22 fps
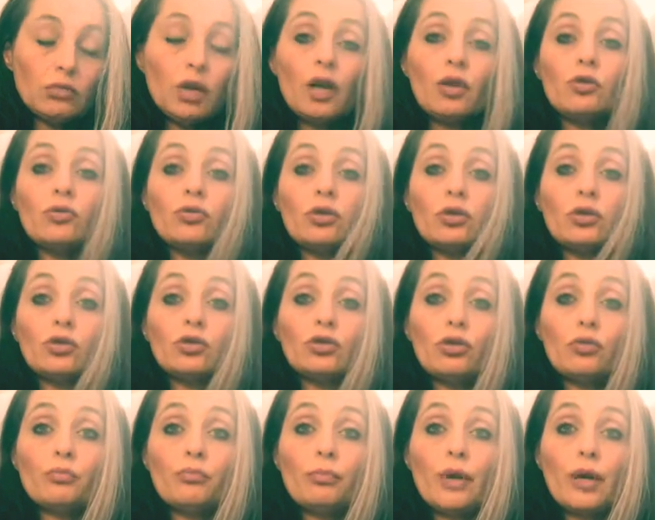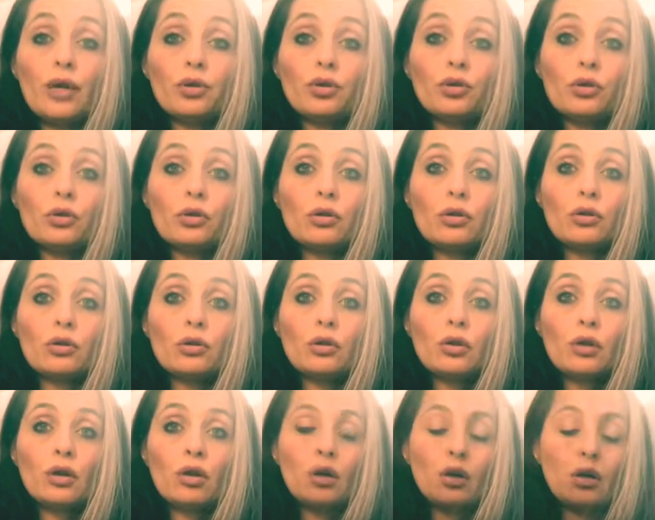I usually don't measure,
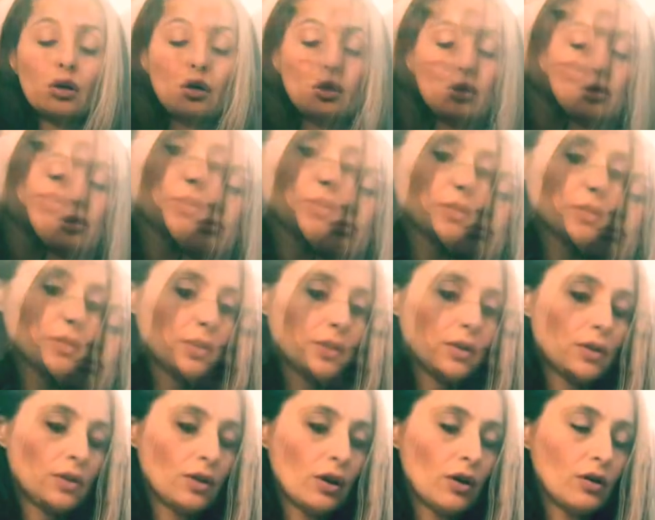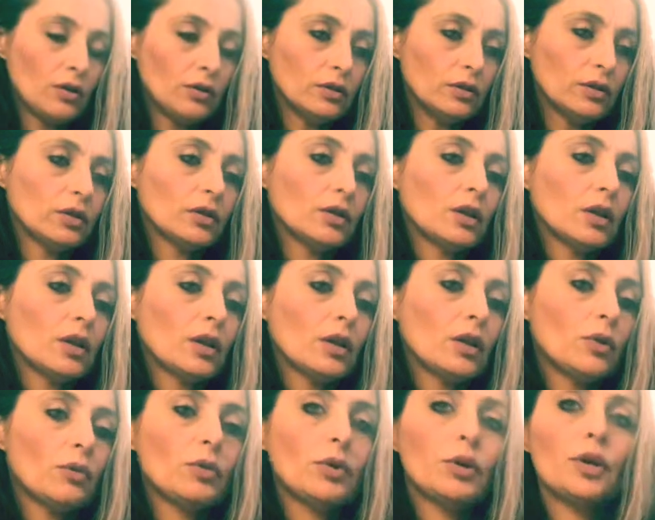salt.
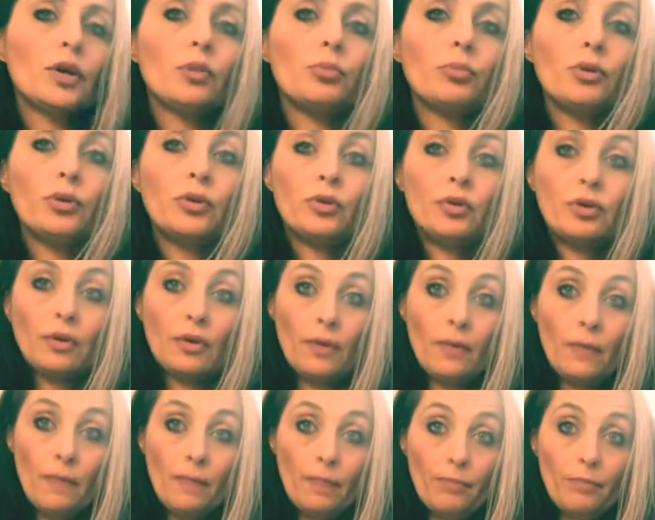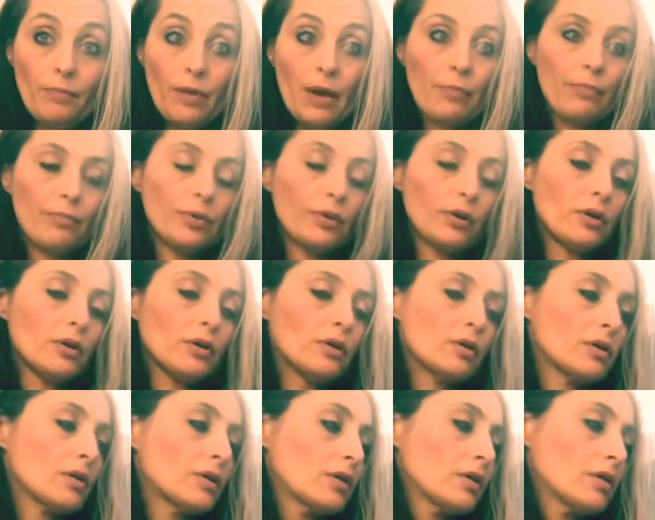We're gonna put pepper,
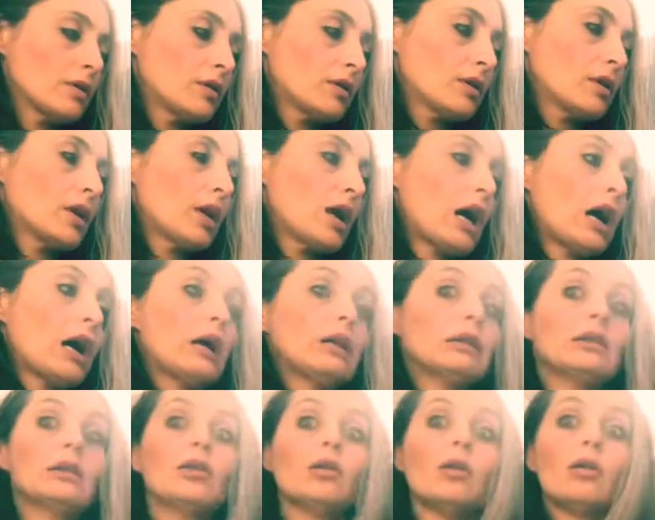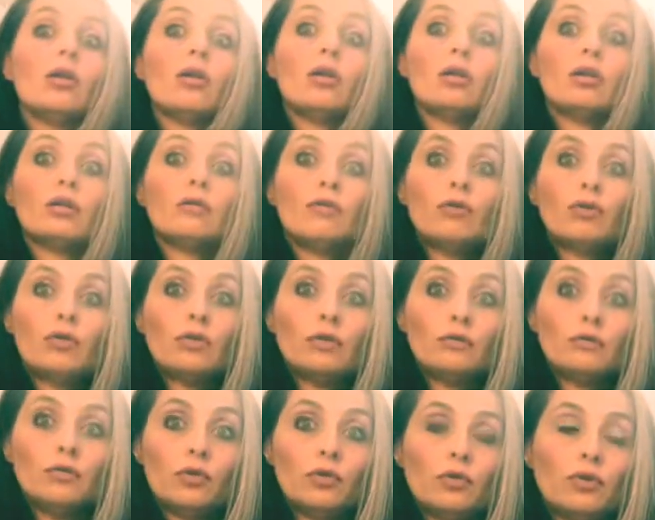a lot of
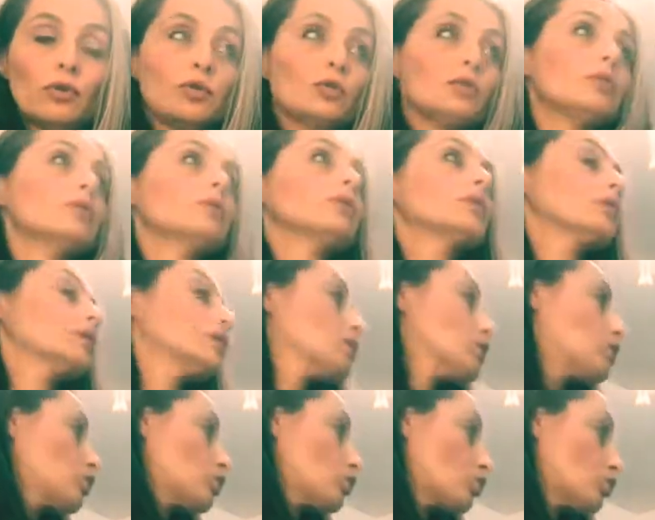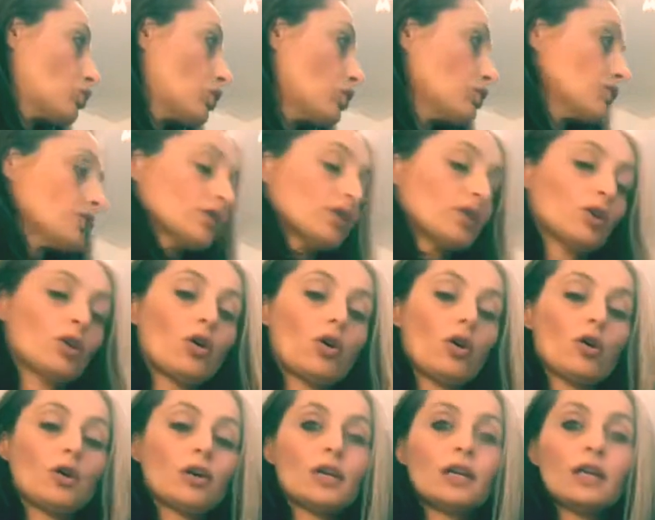olive oil, roasted
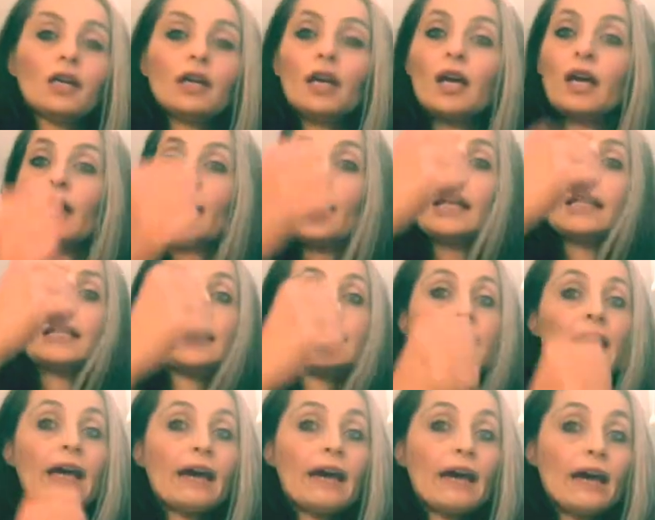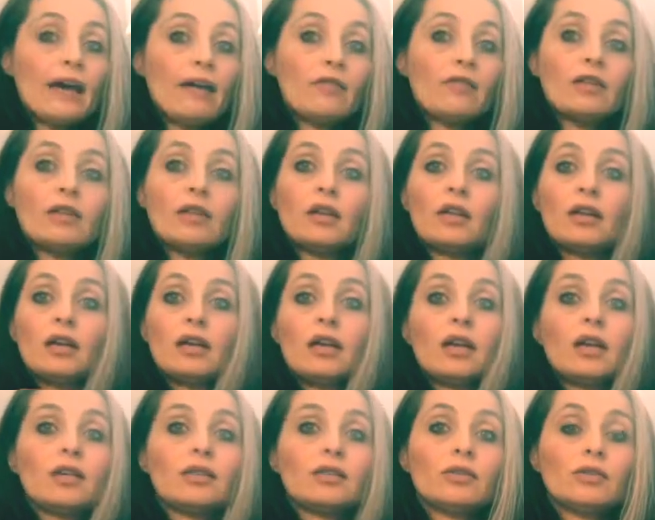garlic, and then
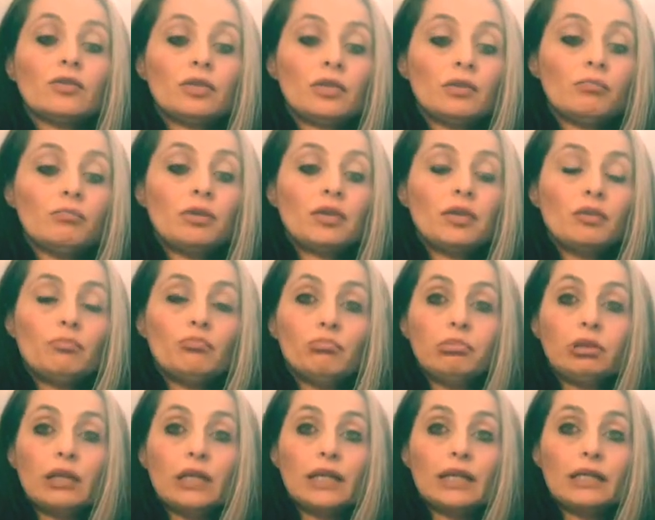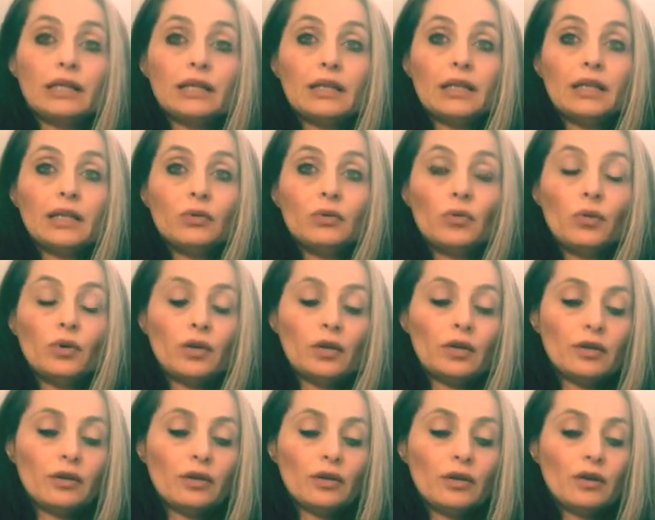everything is gonna be blended
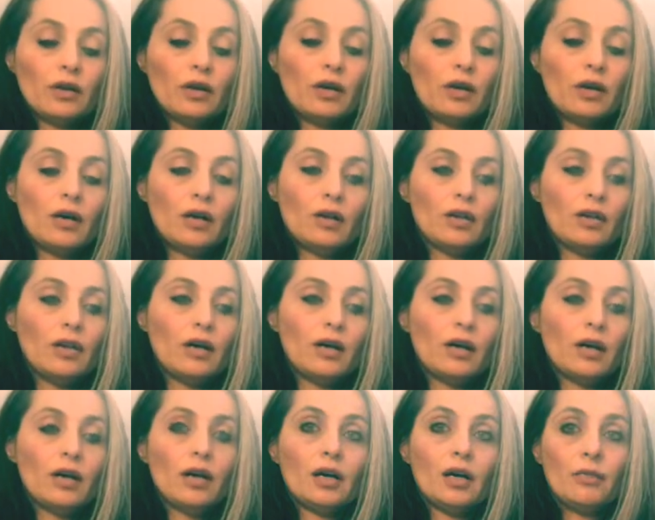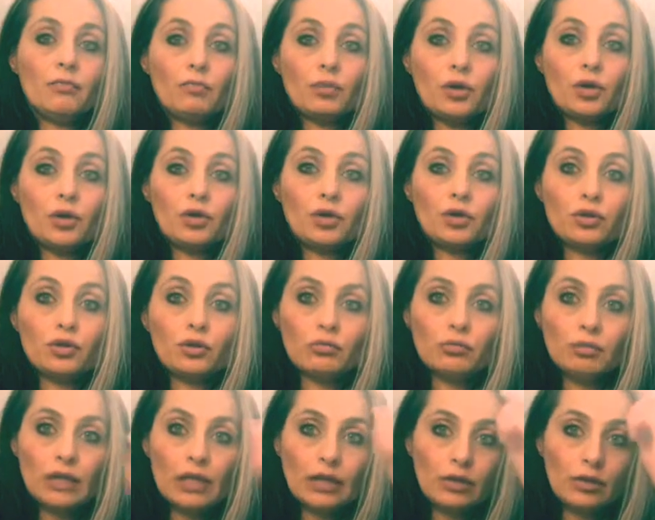with the
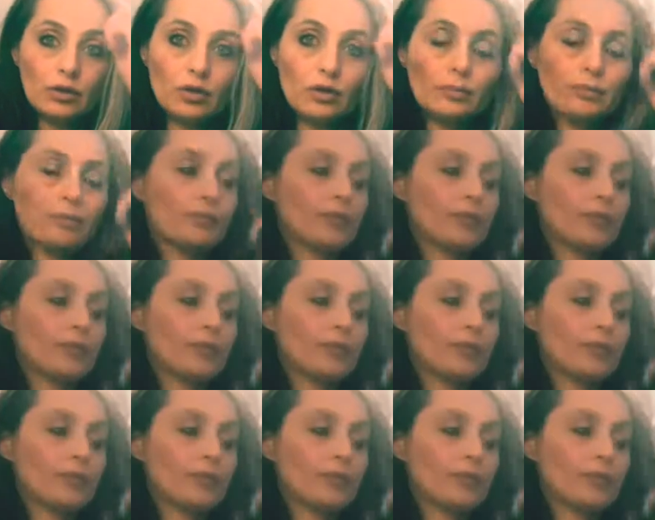immersion blender.